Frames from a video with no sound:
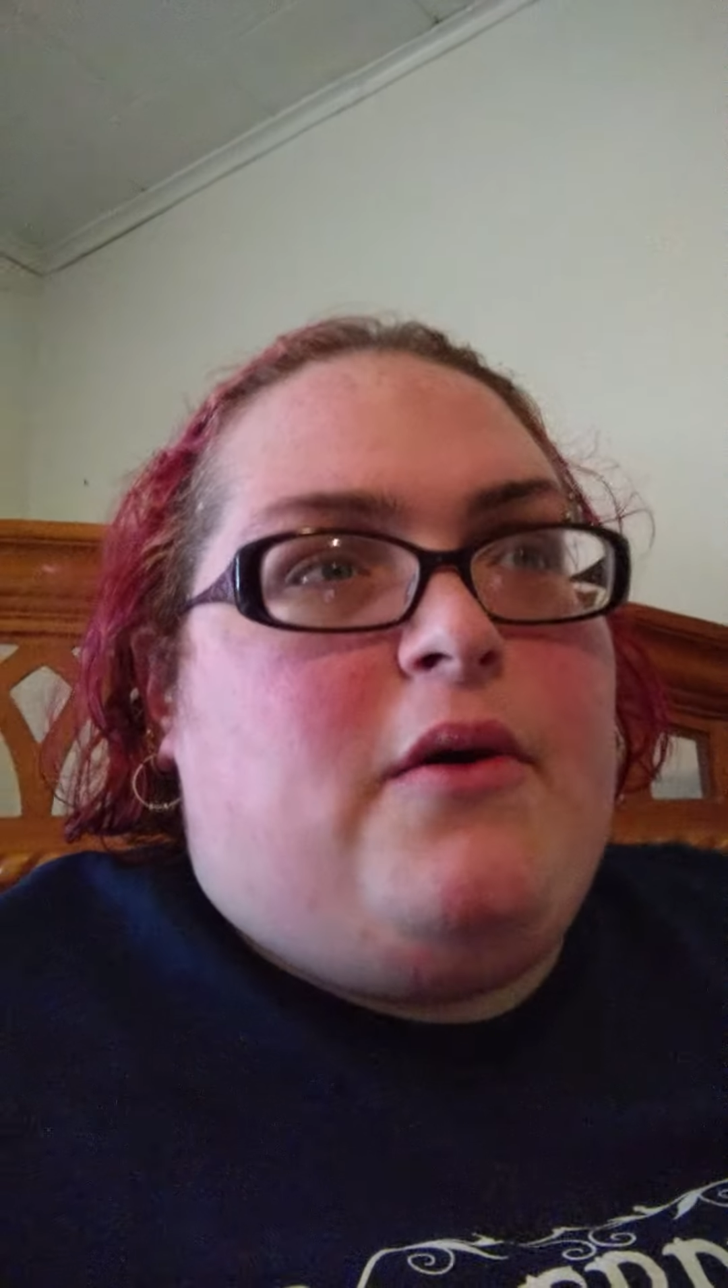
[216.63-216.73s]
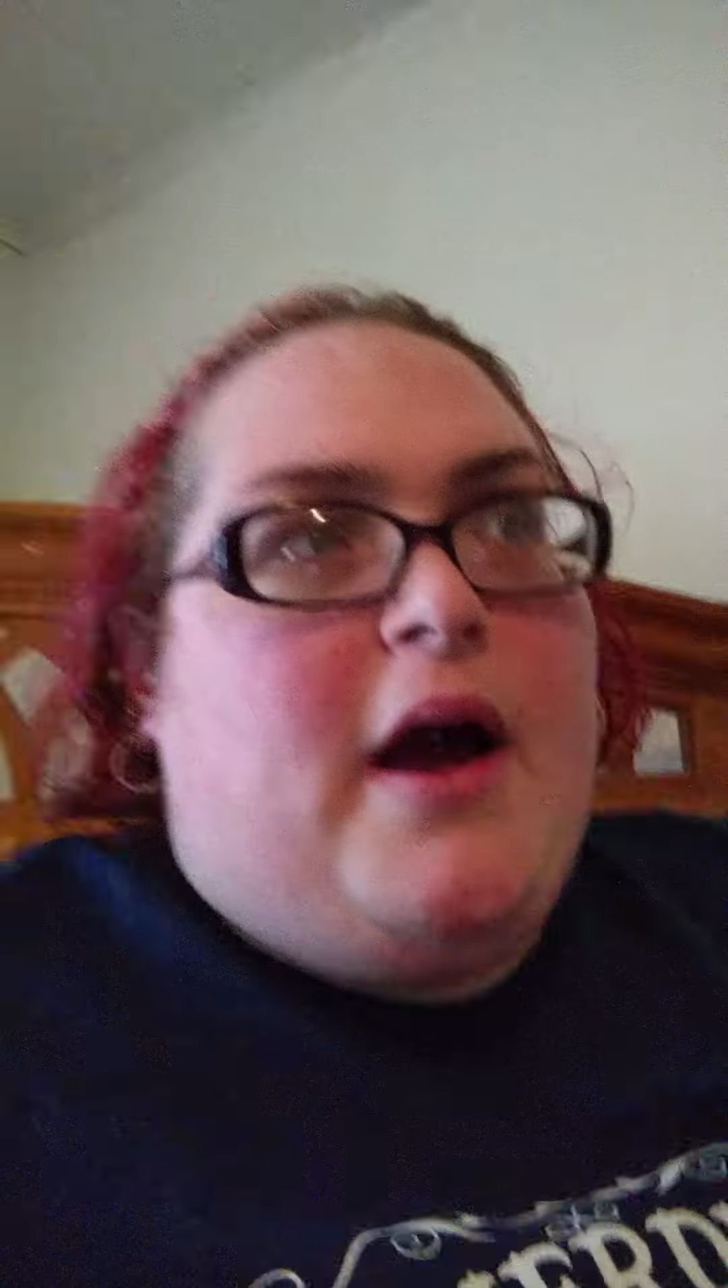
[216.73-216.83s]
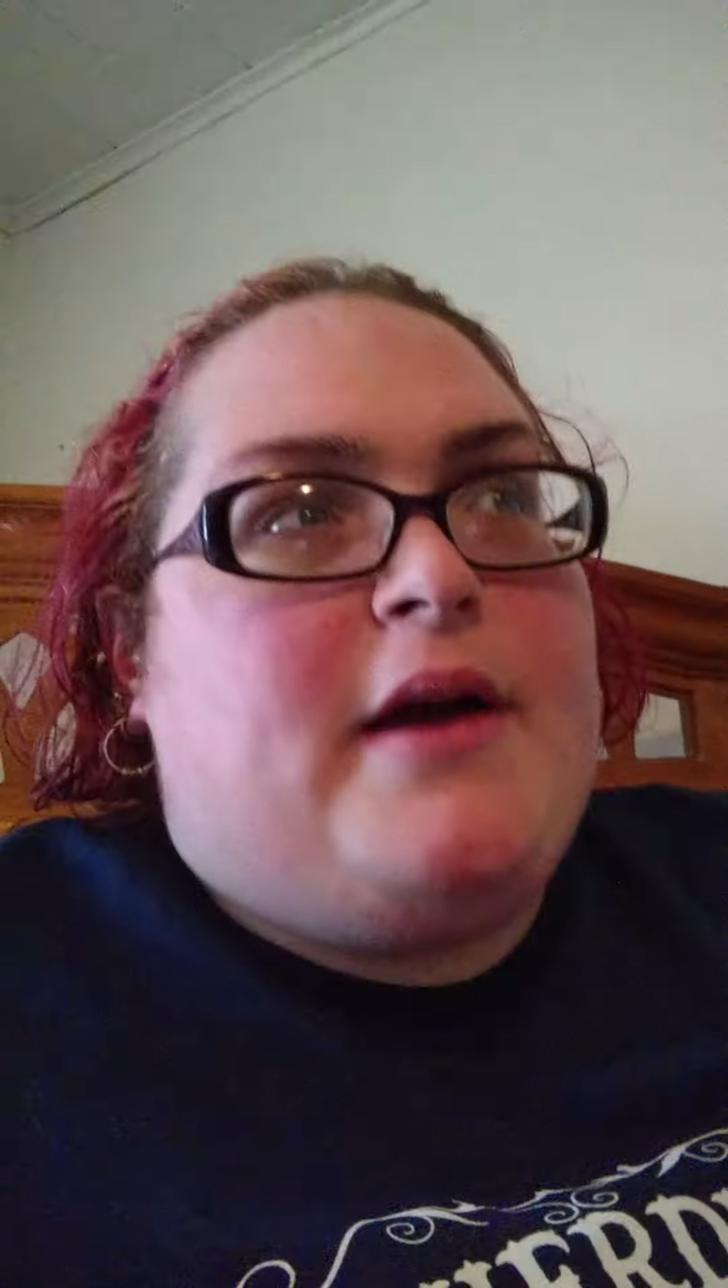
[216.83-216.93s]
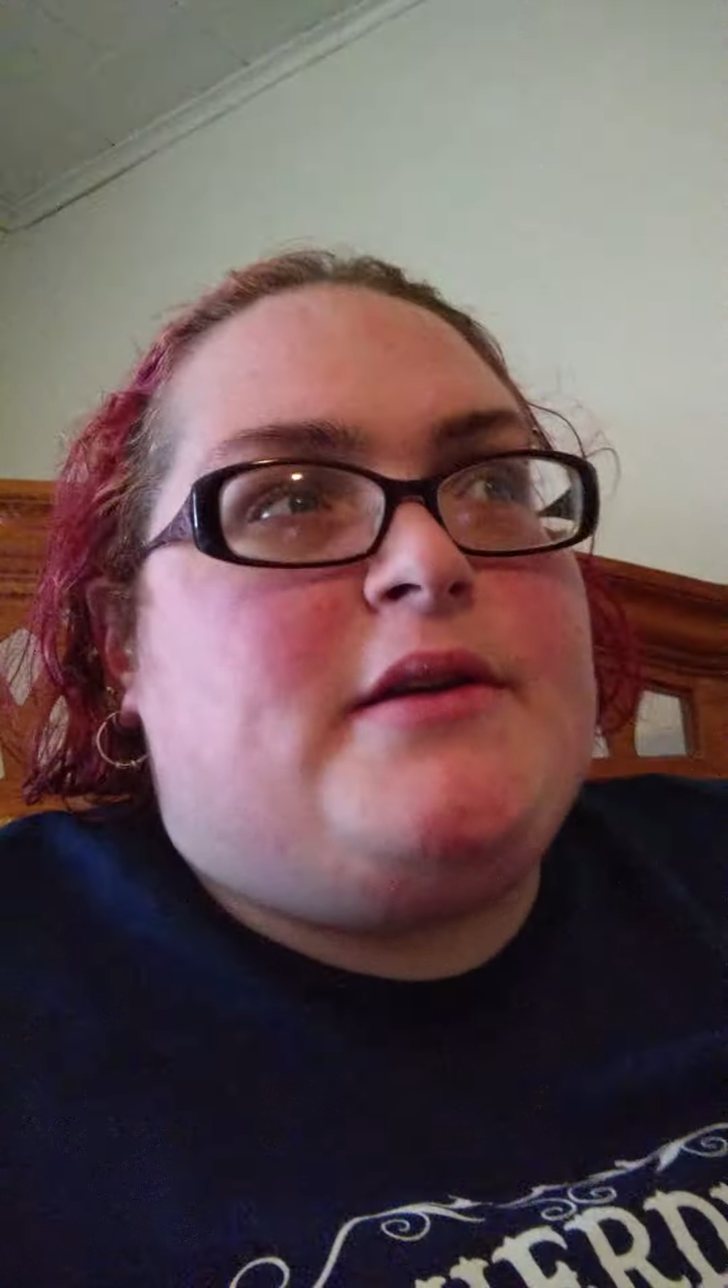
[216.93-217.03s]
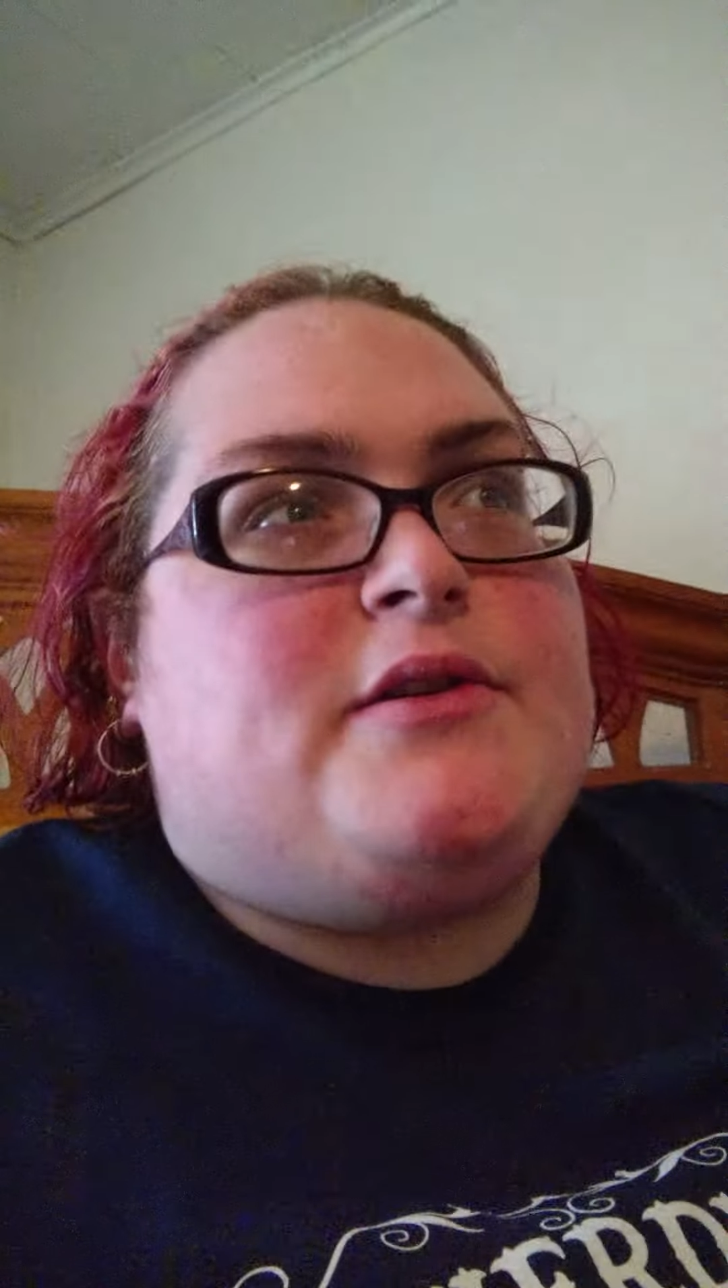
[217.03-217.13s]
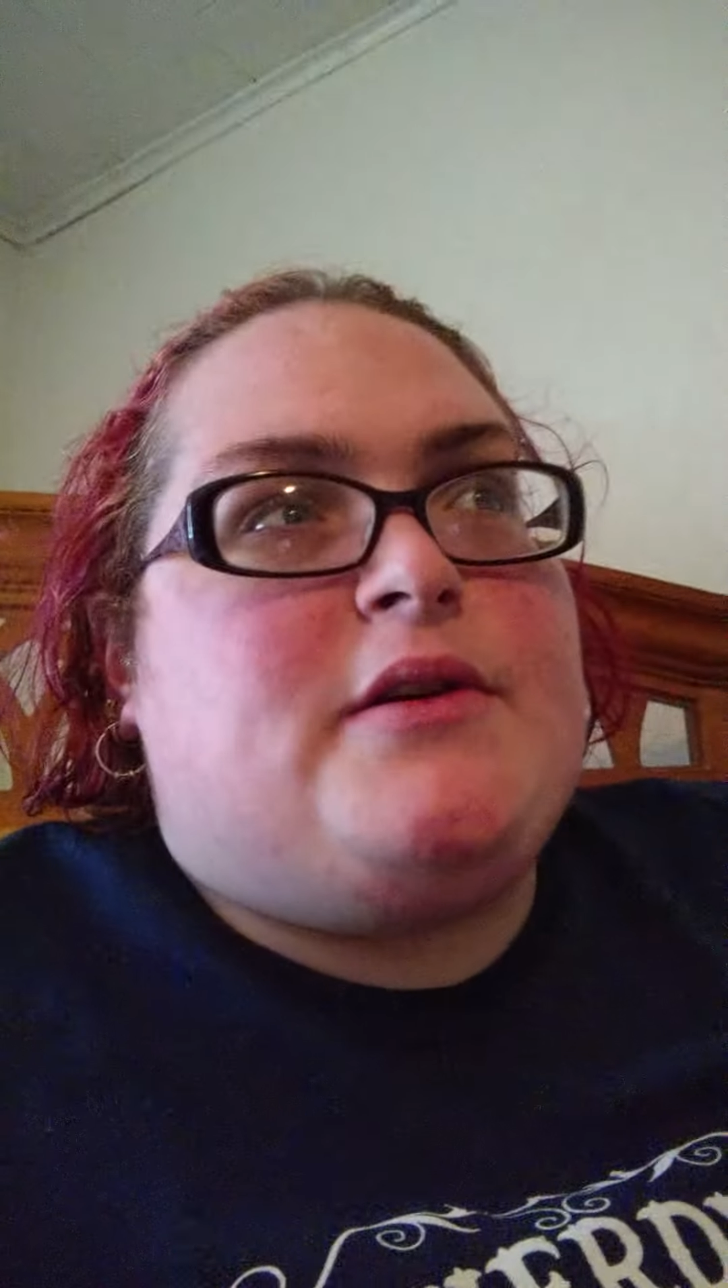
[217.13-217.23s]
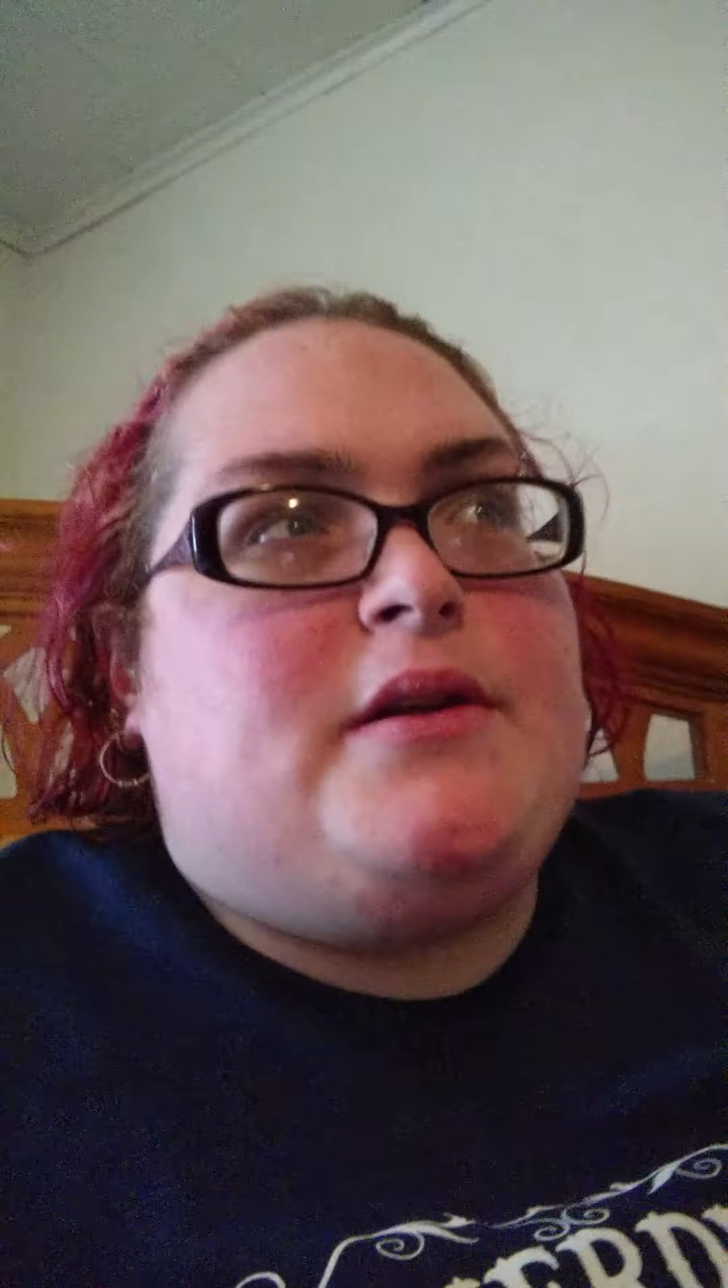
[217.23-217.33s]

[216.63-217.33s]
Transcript: guys are